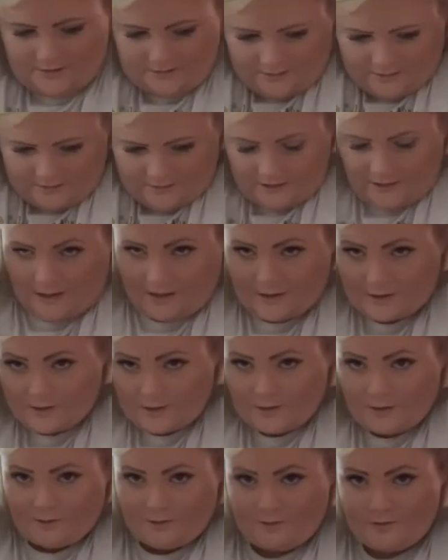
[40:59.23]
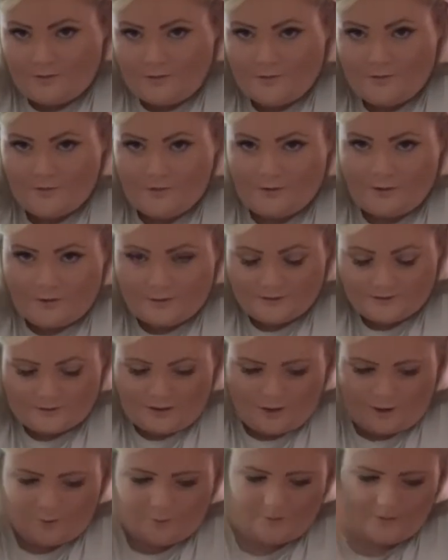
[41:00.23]
Yeah, so I'll
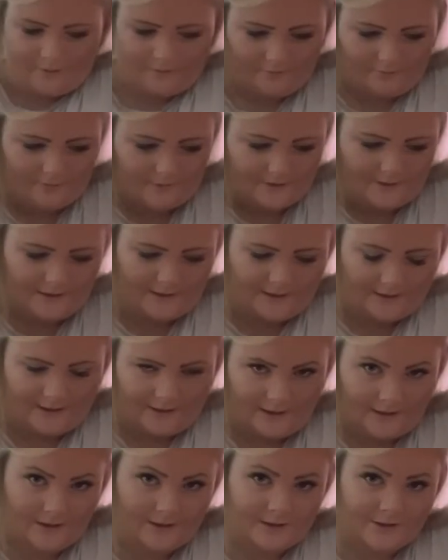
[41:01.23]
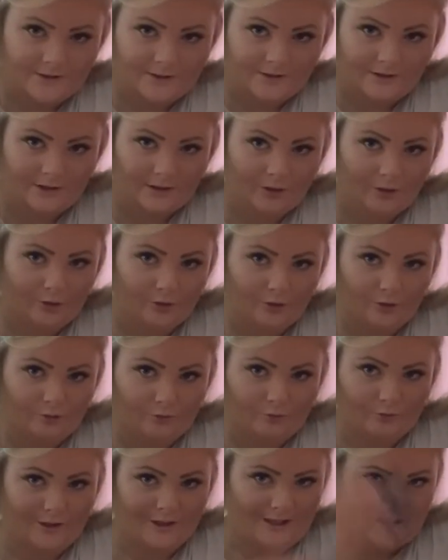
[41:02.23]
start with the
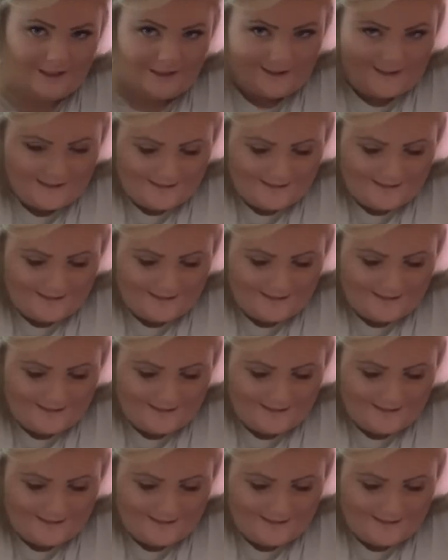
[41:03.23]
threes